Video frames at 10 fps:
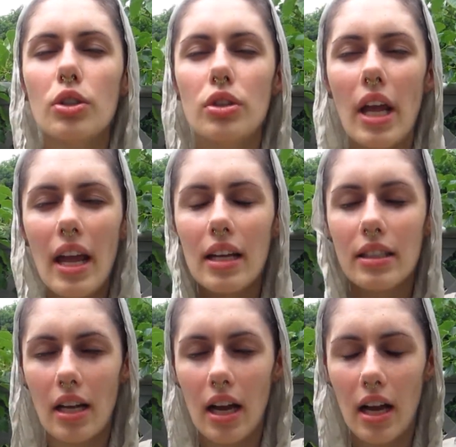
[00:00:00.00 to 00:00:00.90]
take
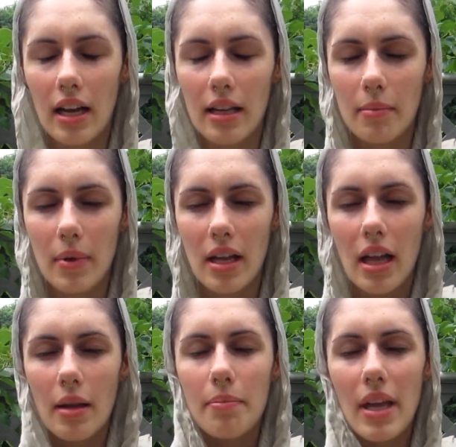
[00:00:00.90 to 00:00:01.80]
time,
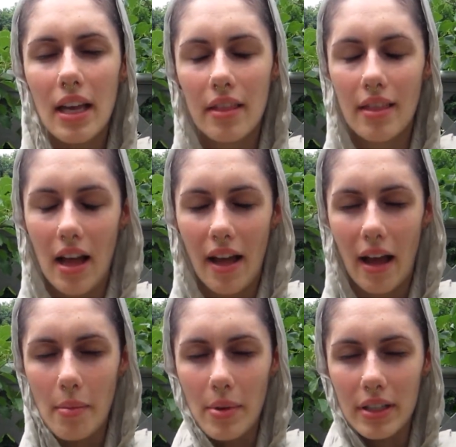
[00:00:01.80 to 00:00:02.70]
make the
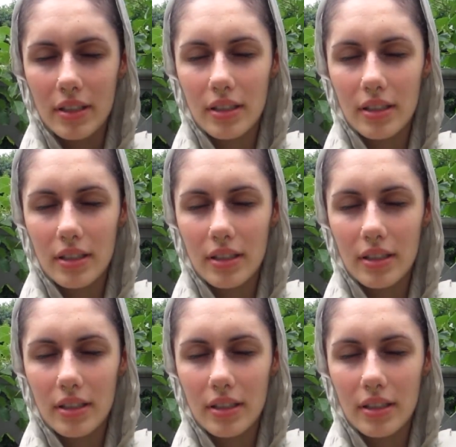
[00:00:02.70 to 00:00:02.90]
habit,